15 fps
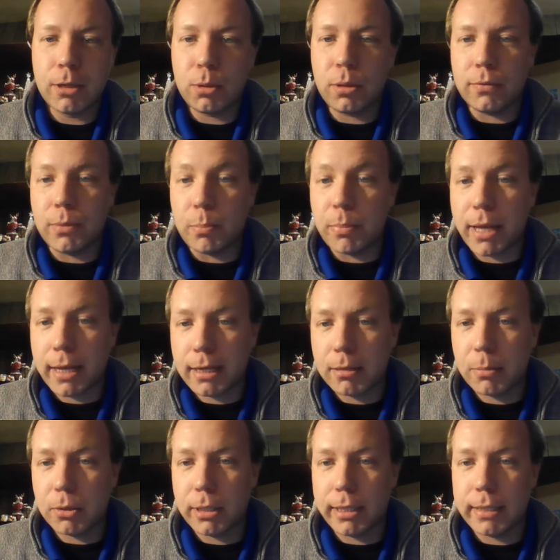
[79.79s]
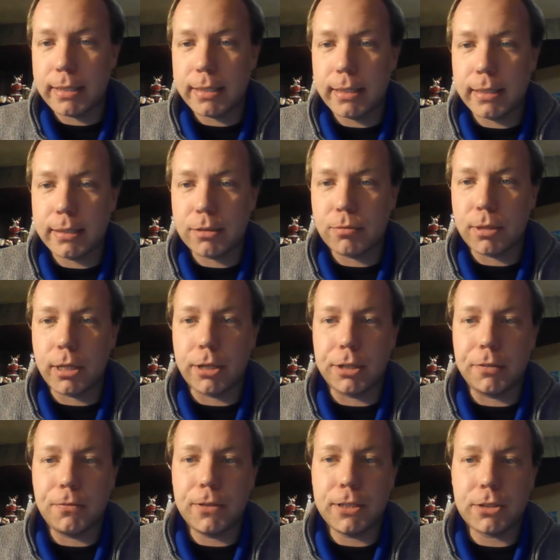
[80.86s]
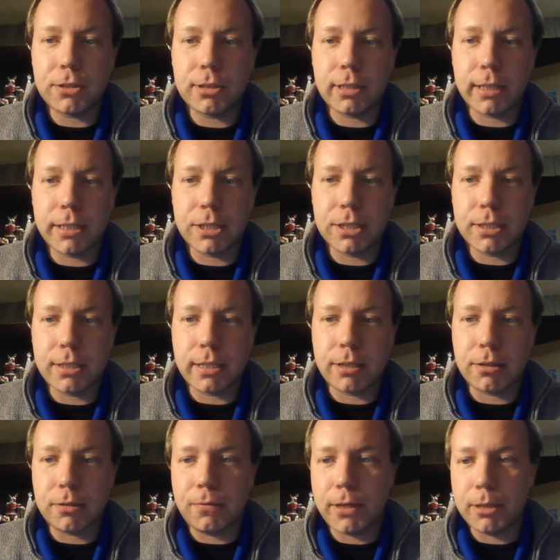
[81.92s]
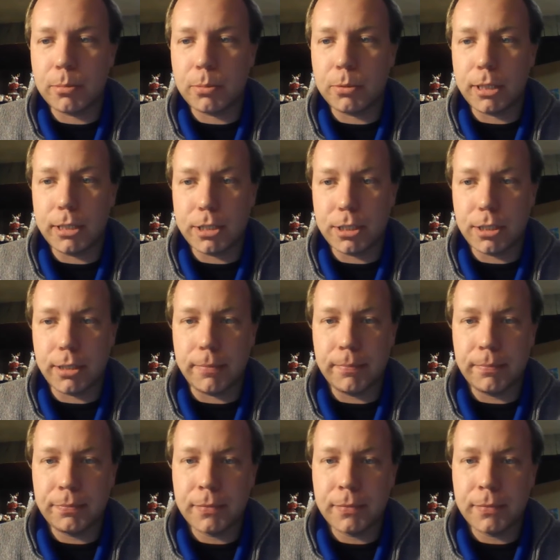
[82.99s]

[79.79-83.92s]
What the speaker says: who have impeccable instincts regarding feature selections that are available each year.